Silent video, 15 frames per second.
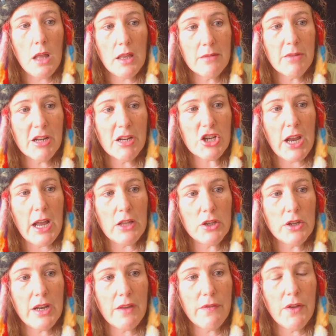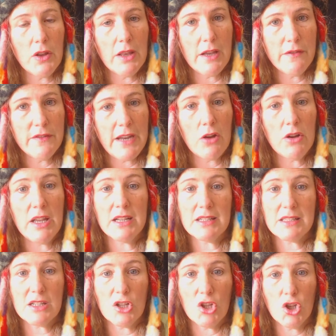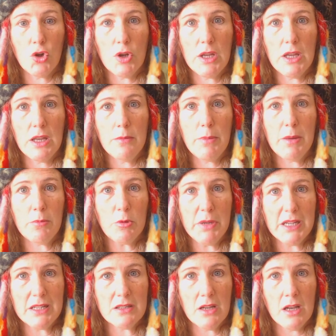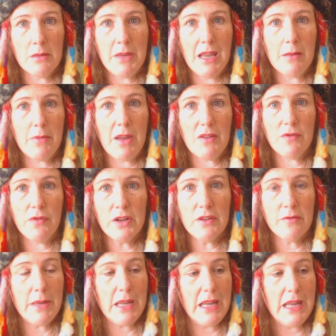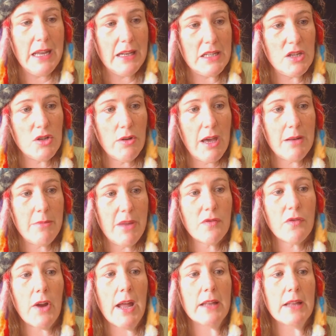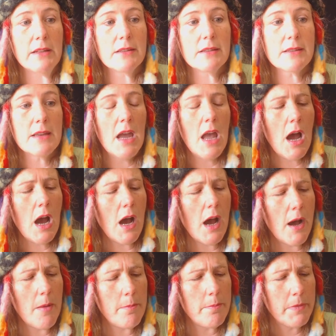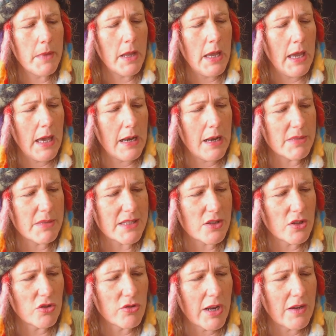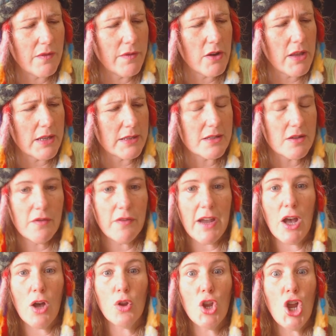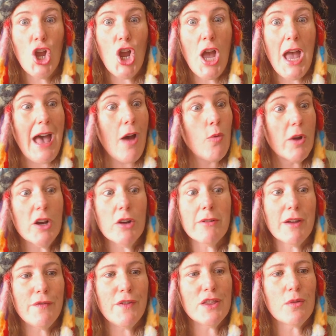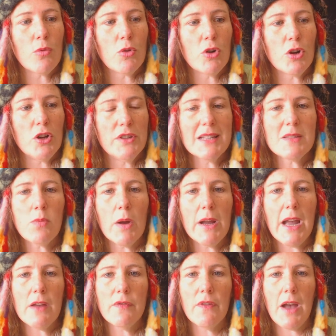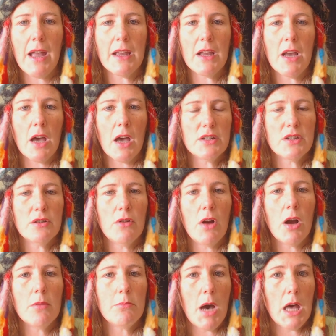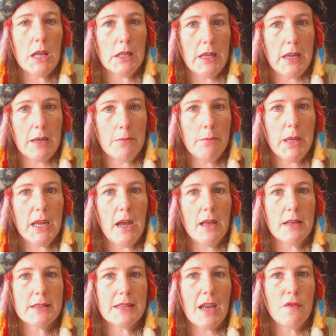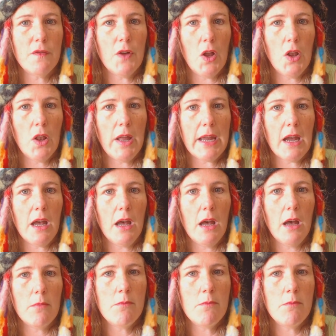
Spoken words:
A lot of my childhood I felt left out and excluded. People picked on me and made fun of me and I didn't know how to make friends. And I'm still trying to figure that stuff out. Where do I fit in the world? That's why I got into modeling, because I felt like